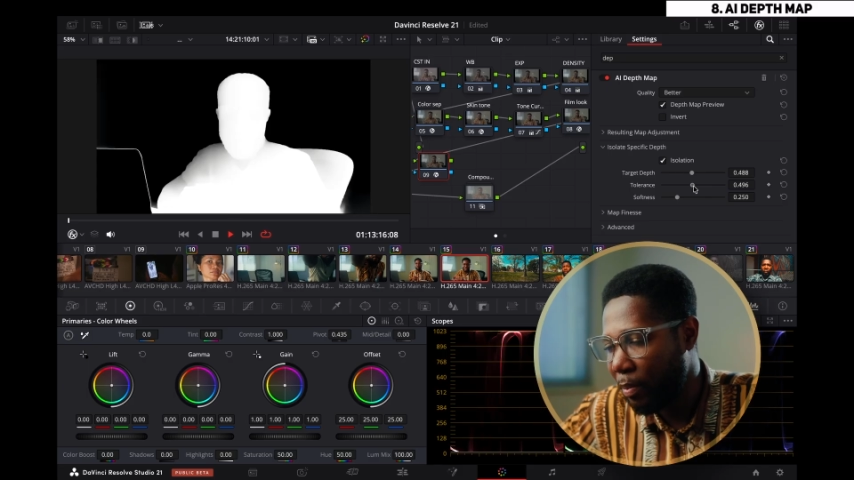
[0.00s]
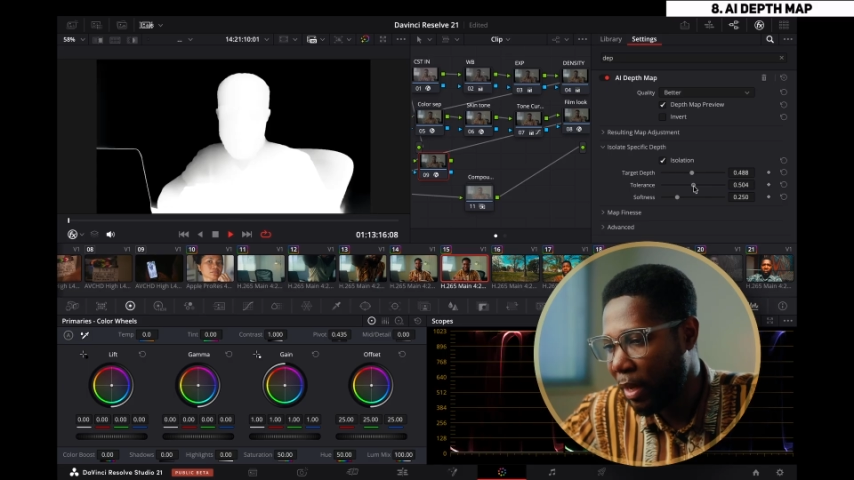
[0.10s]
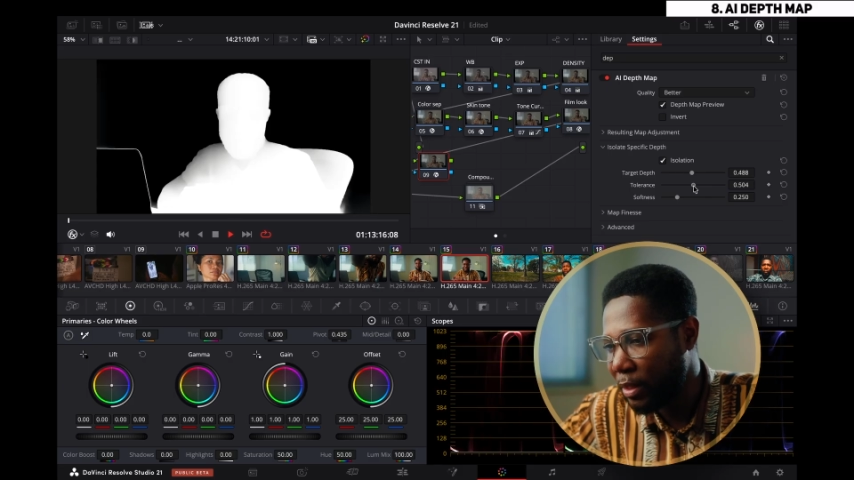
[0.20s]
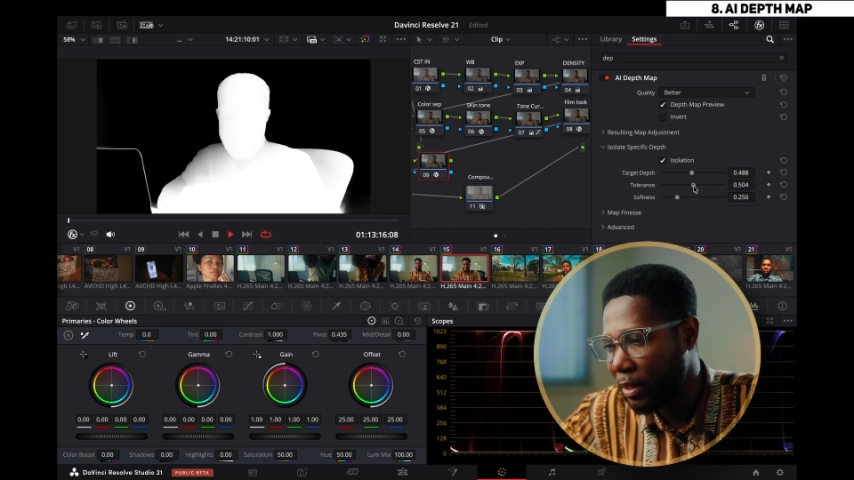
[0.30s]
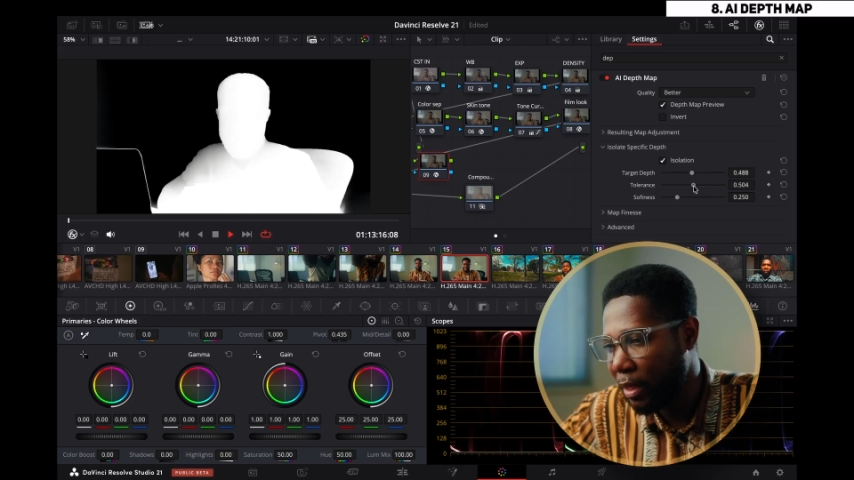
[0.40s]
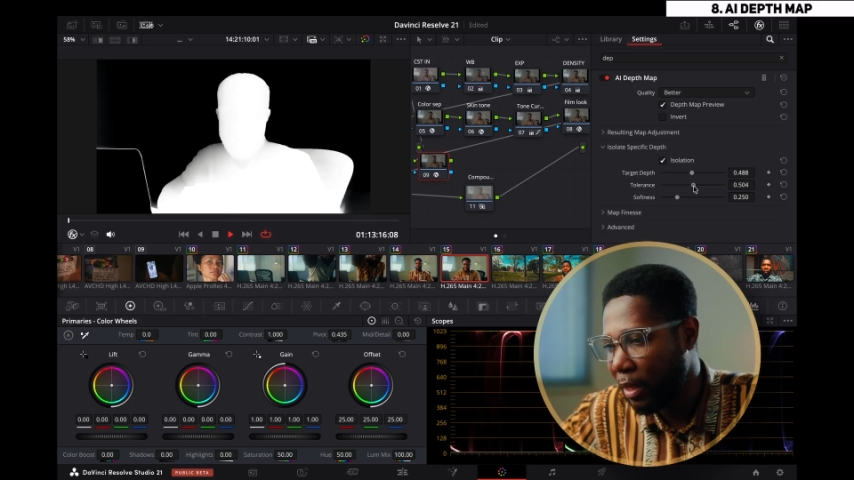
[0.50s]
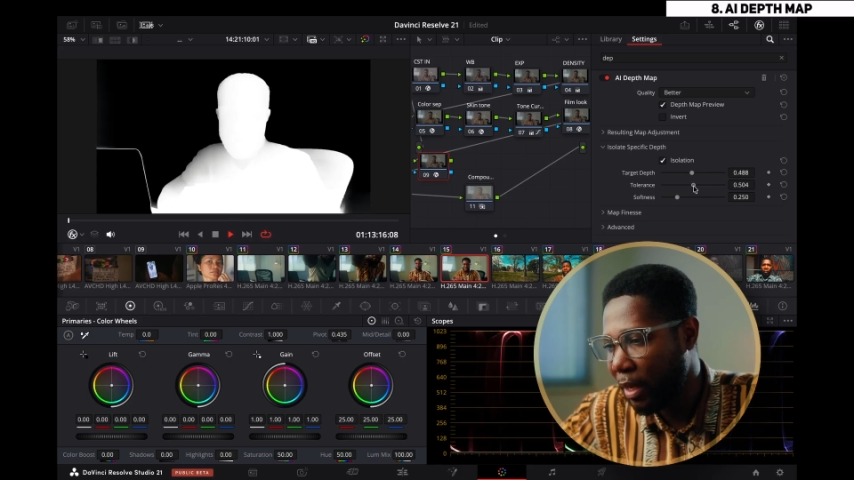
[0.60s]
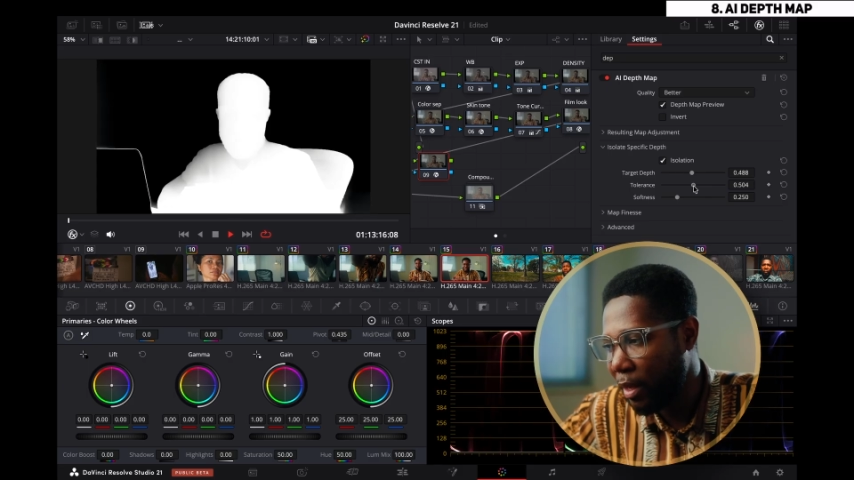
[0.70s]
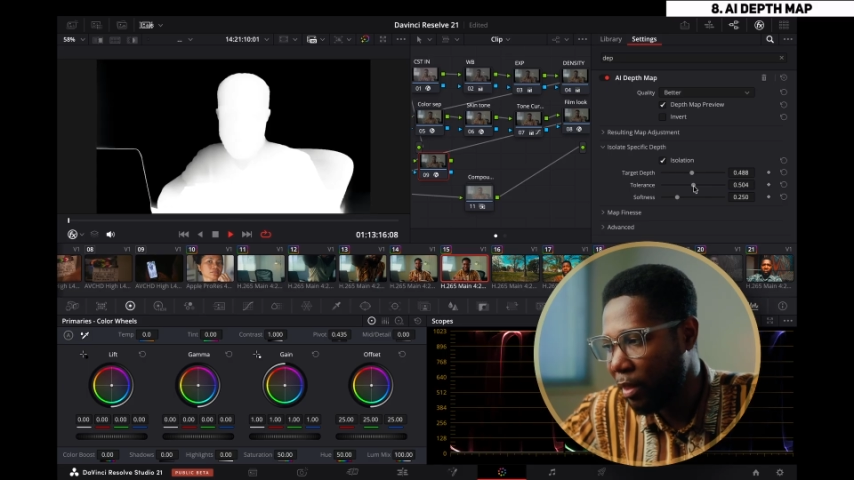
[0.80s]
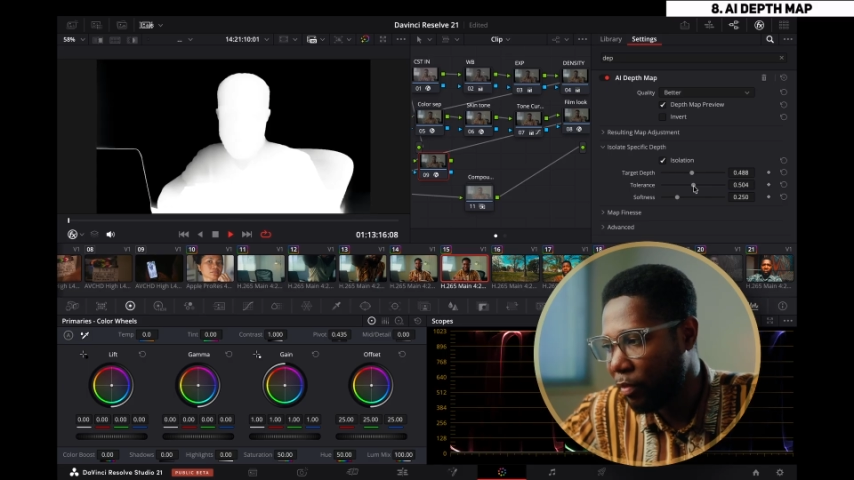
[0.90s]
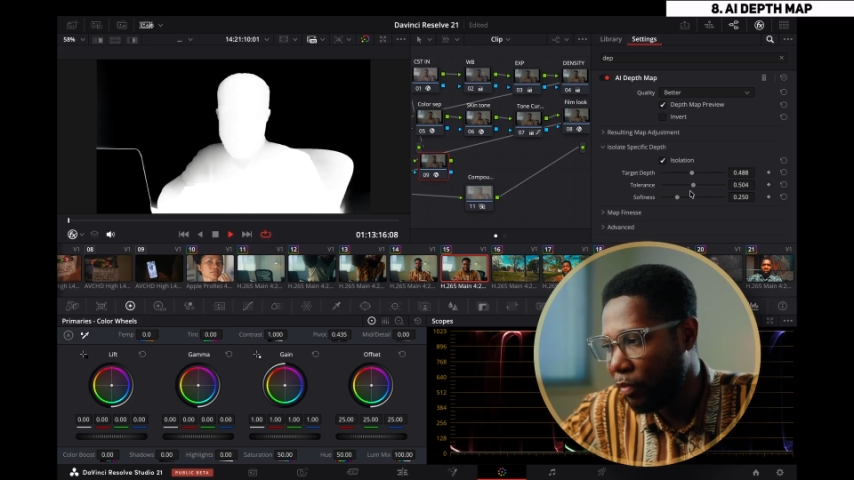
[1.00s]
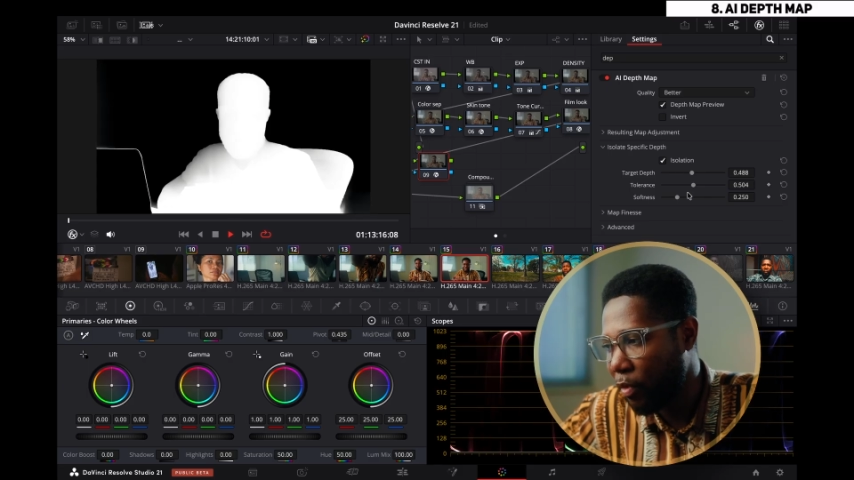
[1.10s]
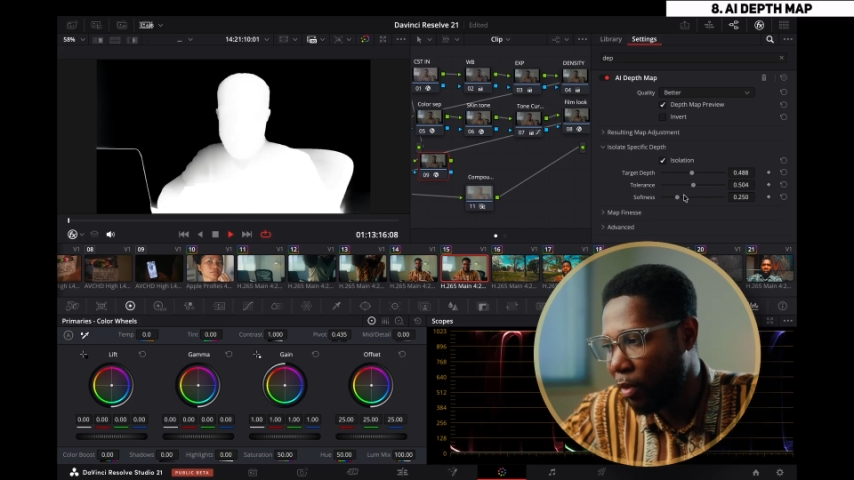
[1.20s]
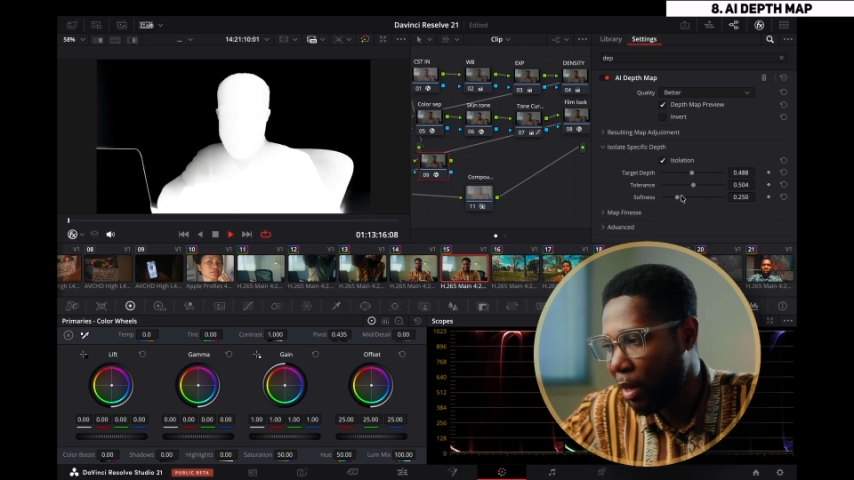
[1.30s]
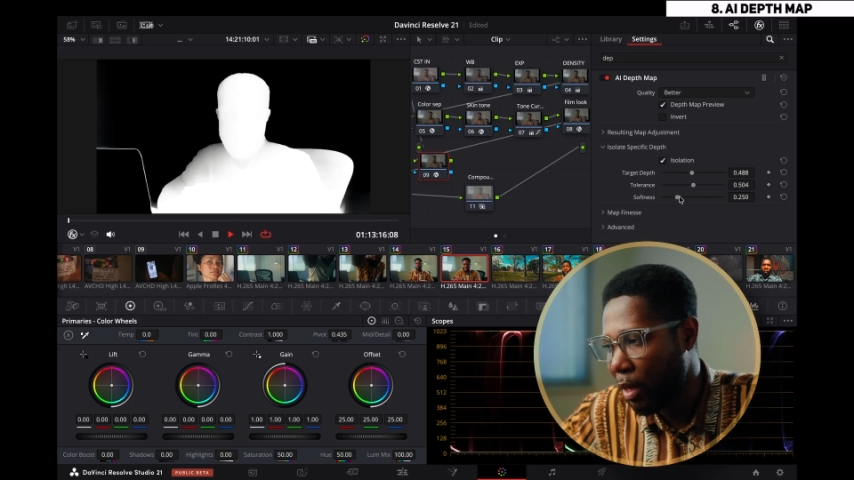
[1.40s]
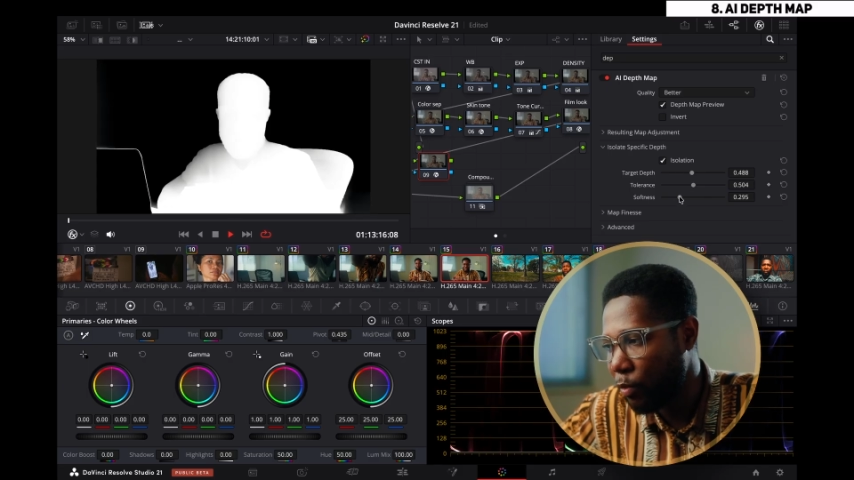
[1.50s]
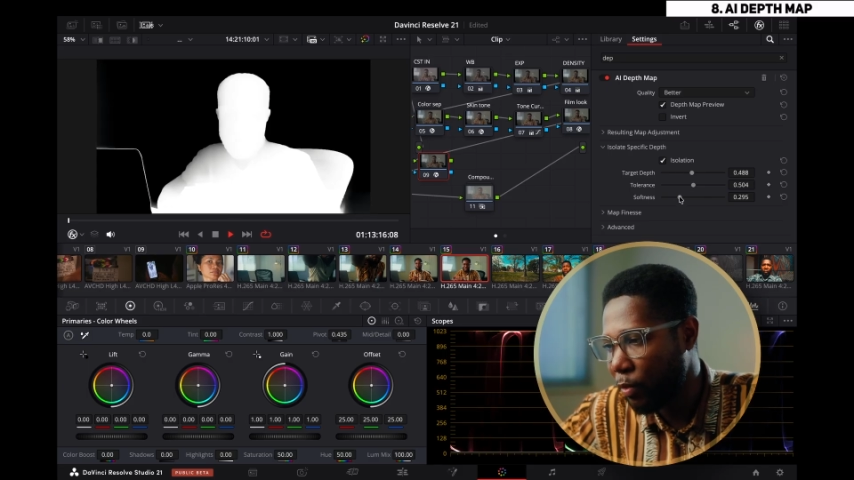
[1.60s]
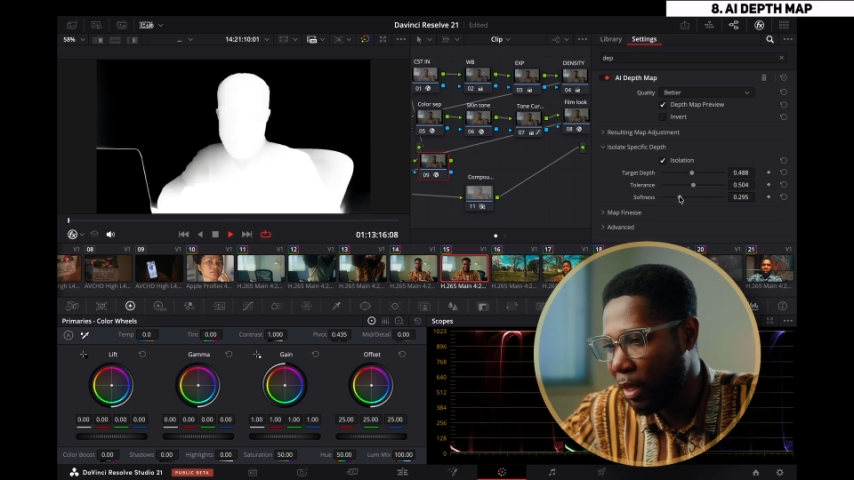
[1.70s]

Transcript: person in the foreground.